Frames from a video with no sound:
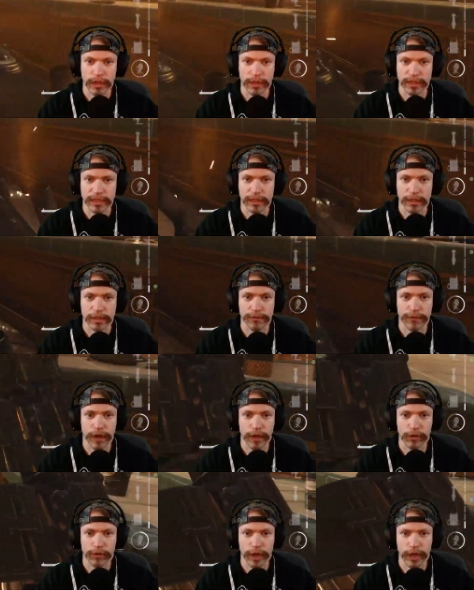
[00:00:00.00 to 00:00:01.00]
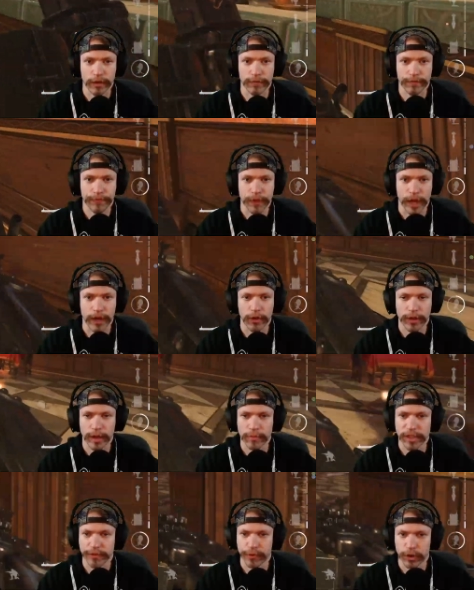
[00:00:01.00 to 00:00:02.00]
This gun's fire rate. I know the
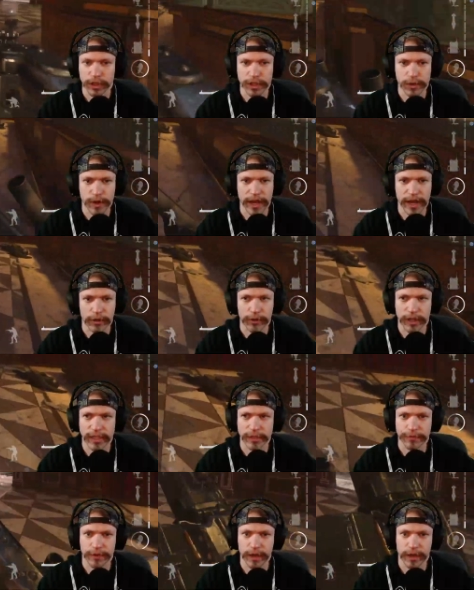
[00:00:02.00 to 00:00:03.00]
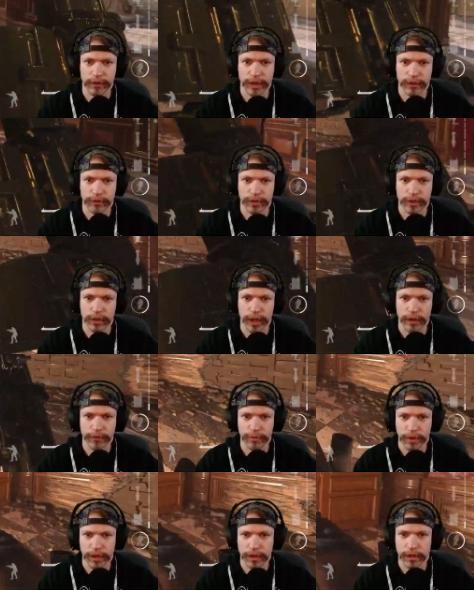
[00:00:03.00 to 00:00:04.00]
MG42 had a crazy fire rate in real
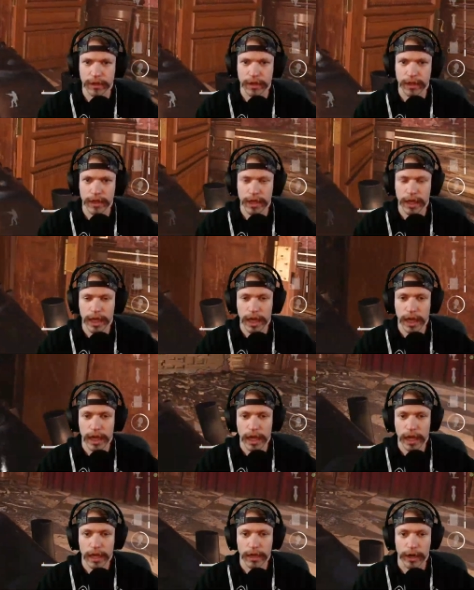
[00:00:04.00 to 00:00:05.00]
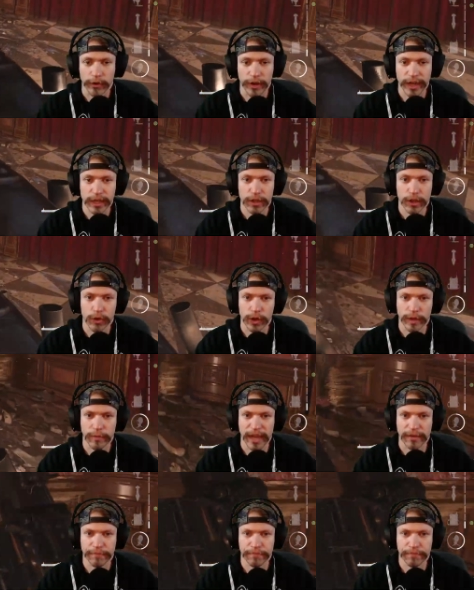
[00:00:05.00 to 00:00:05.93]
life, but... Alright, ready? Kool-Aid Man.